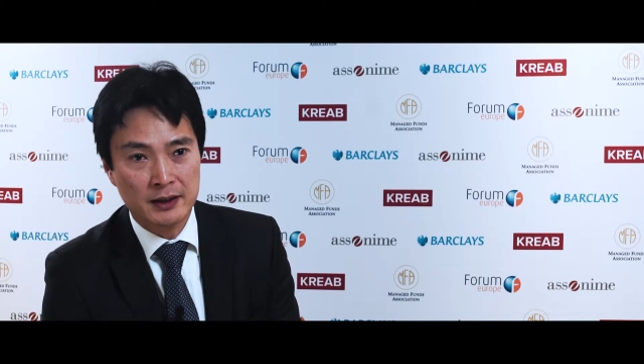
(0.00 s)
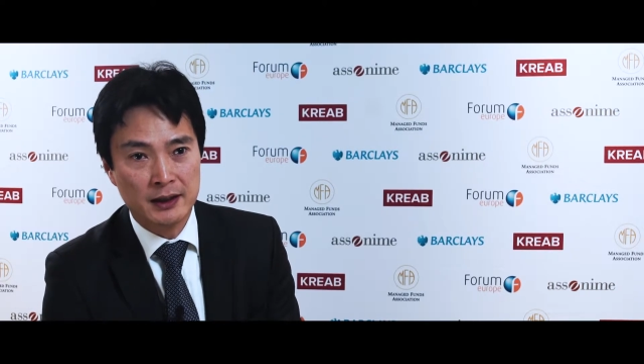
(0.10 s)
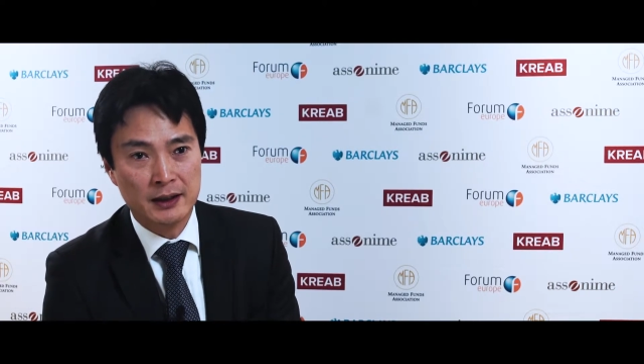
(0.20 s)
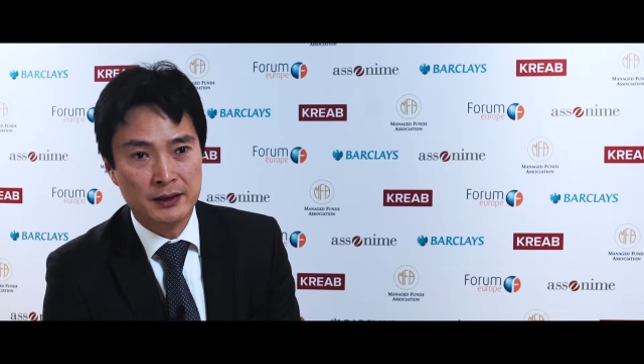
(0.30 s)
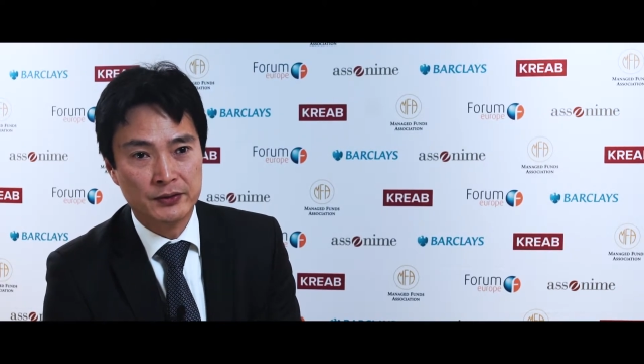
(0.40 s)

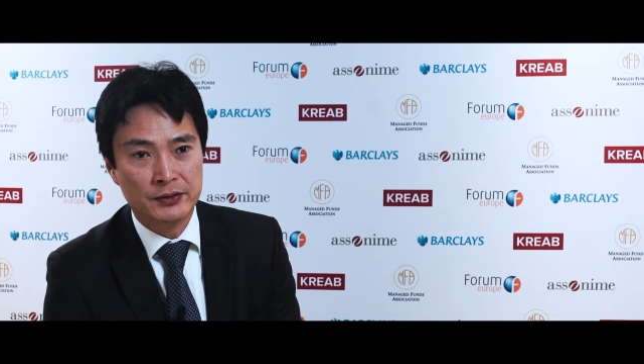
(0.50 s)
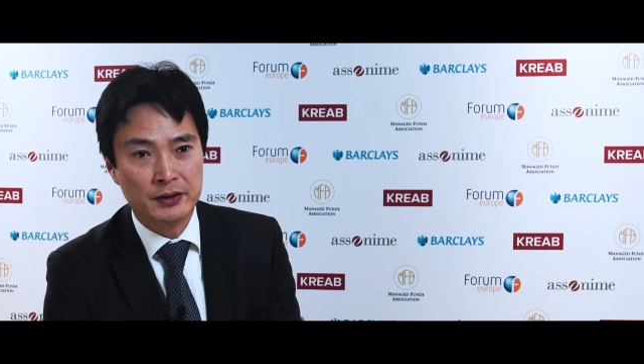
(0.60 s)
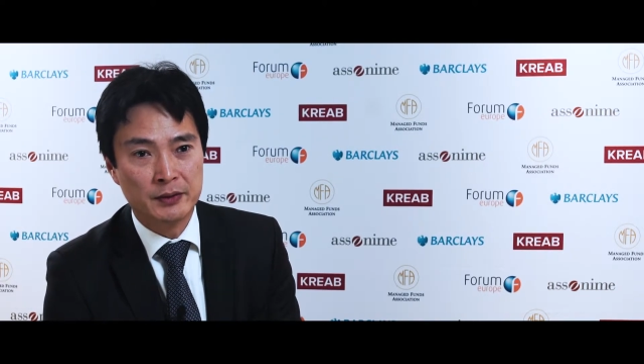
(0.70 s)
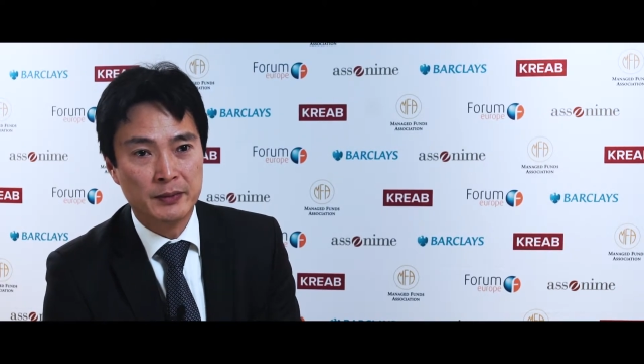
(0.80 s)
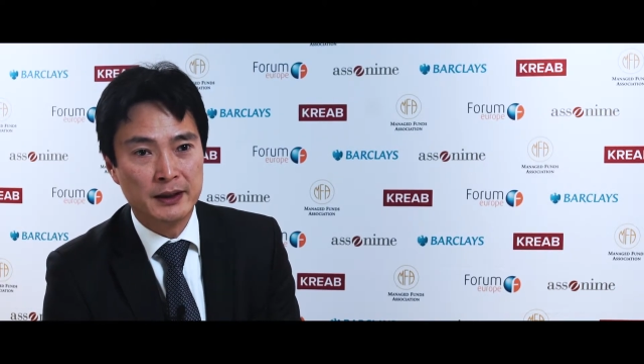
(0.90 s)
and
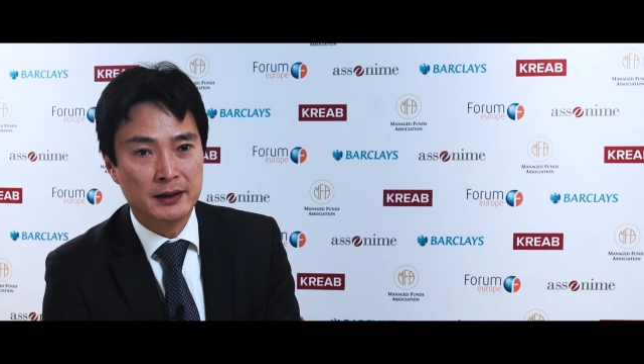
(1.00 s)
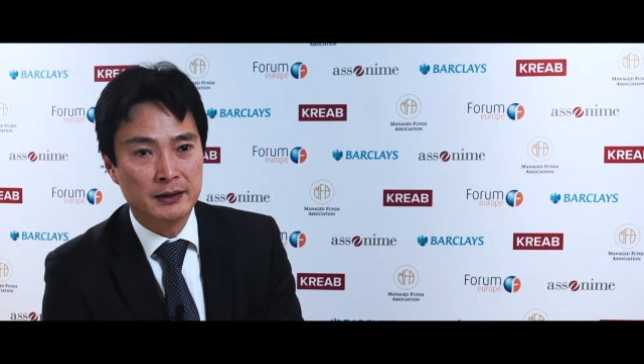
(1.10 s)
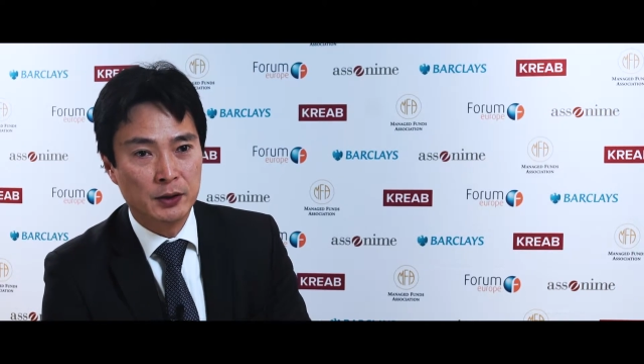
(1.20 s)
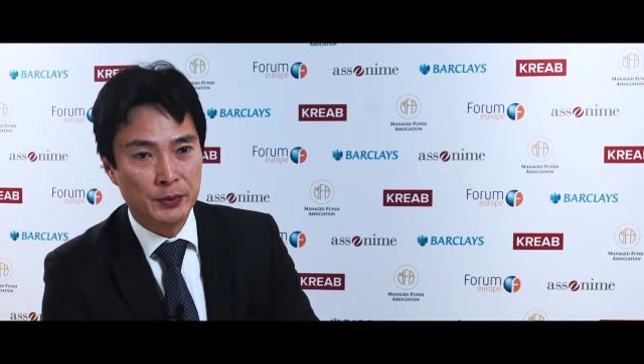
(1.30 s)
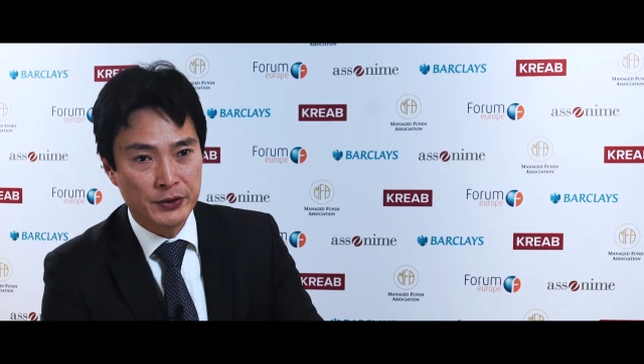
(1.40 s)
uh, making
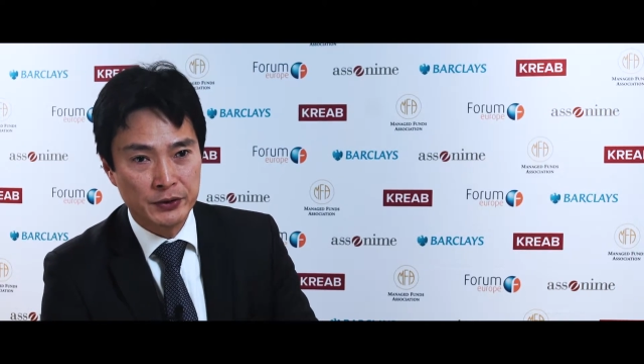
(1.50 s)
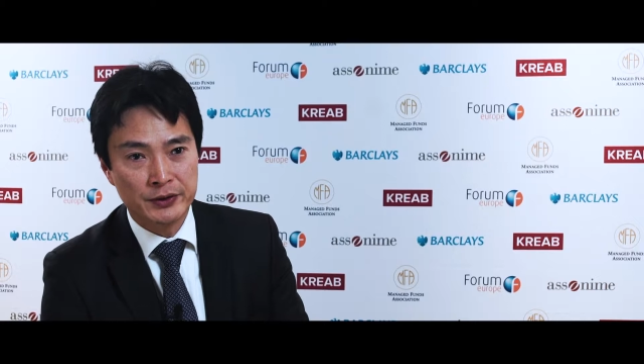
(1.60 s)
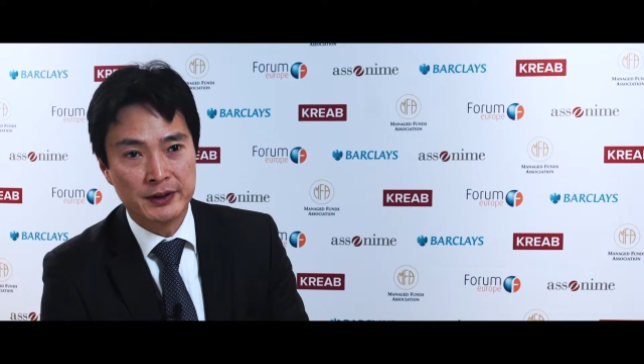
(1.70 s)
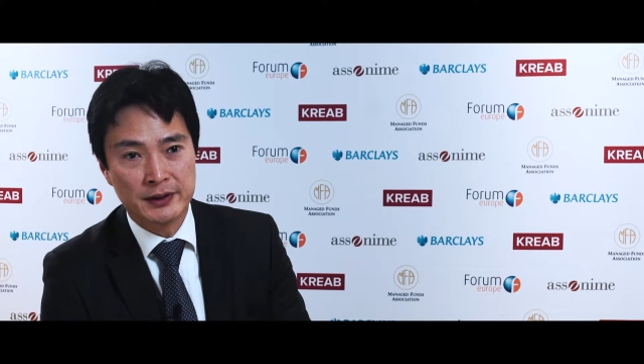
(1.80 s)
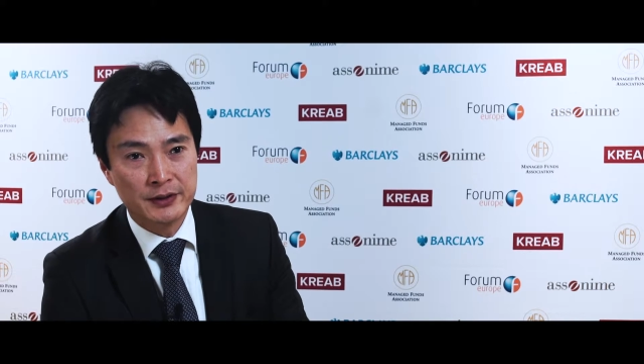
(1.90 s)
the
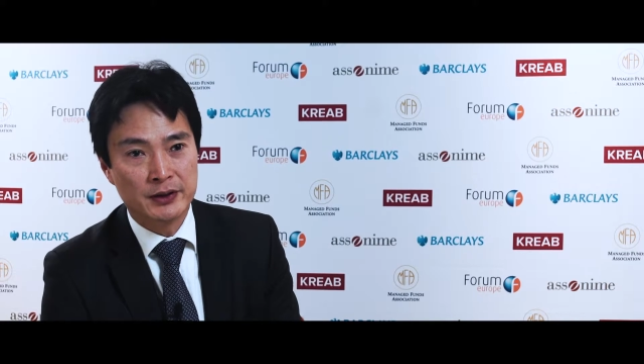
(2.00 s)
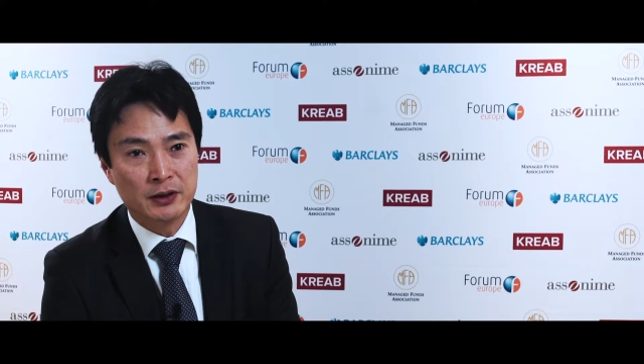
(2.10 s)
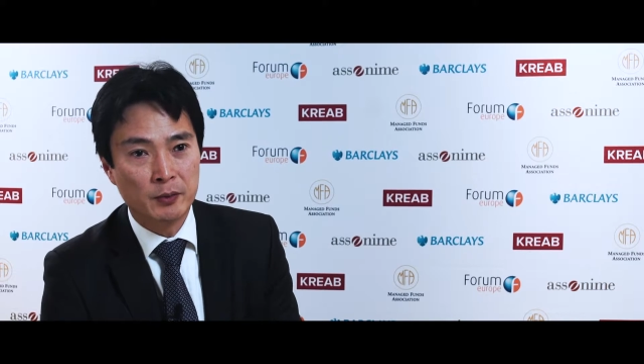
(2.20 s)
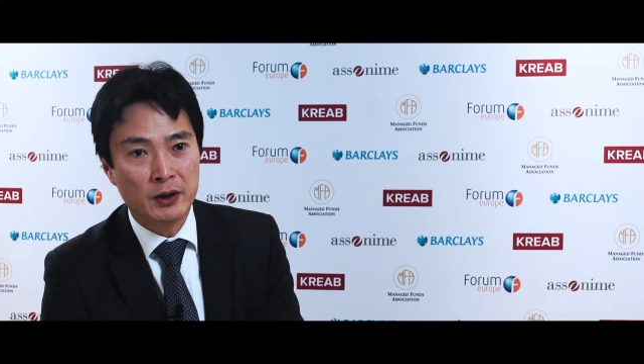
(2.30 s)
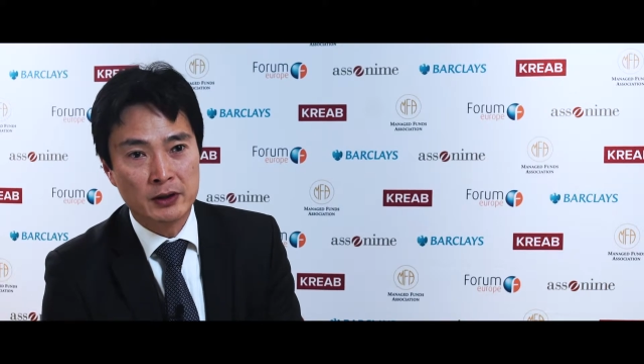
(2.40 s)
opportunities in the
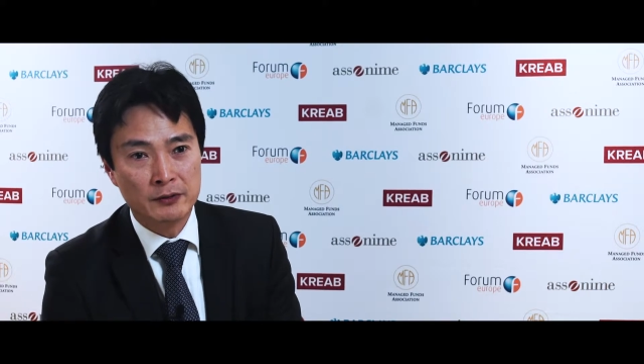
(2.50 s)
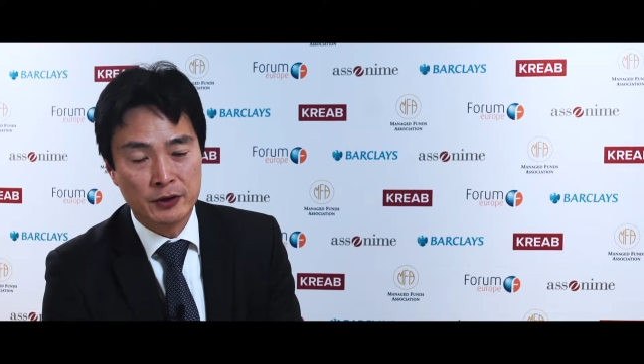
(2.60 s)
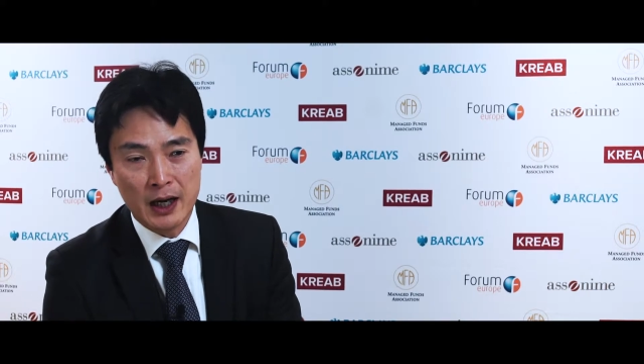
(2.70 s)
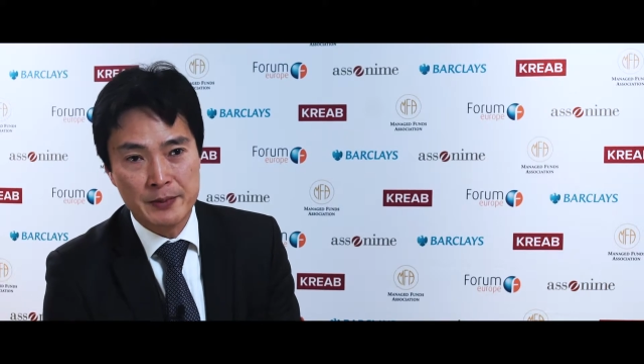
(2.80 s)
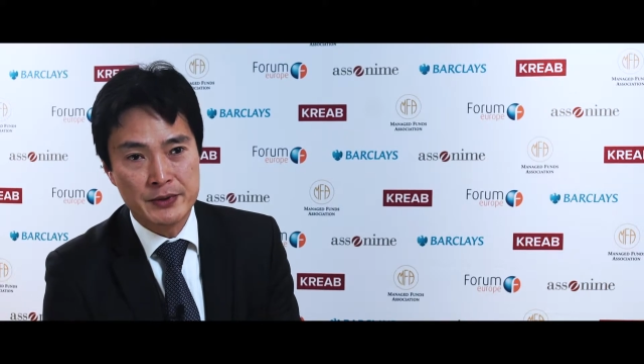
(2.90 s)
single market
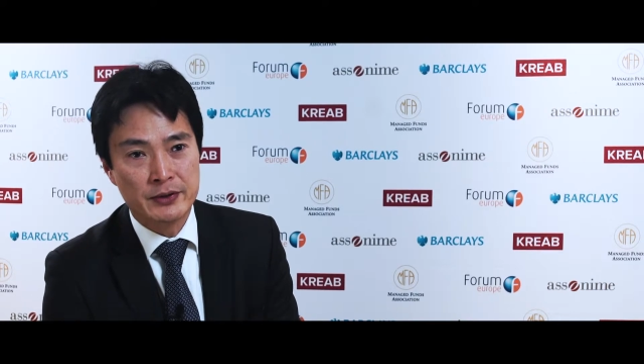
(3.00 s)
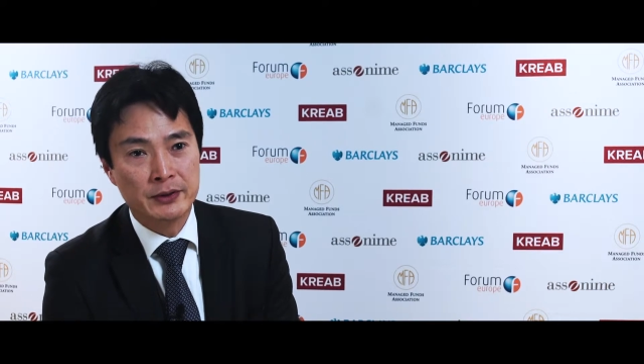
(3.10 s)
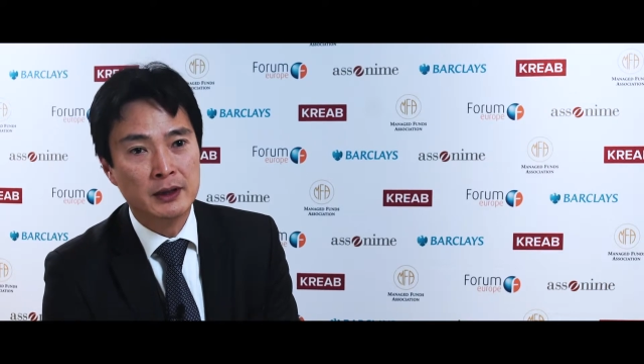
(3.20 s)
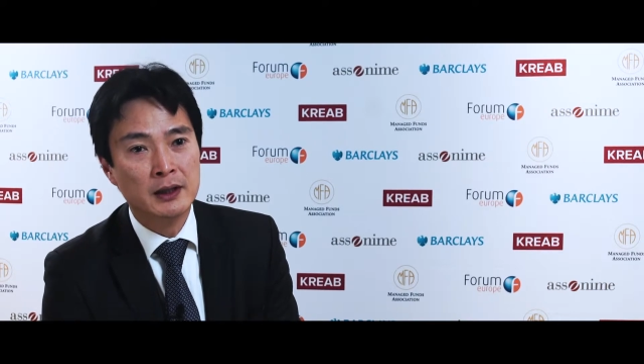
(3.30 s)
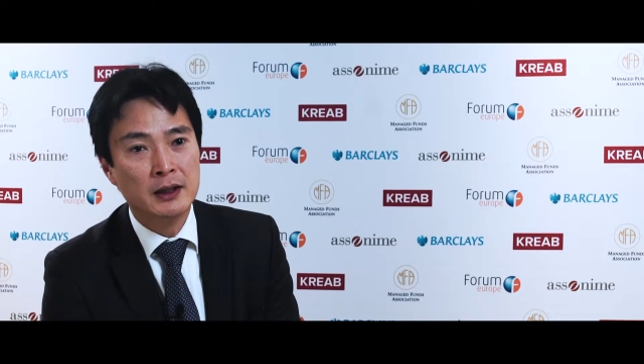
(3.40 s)
for capital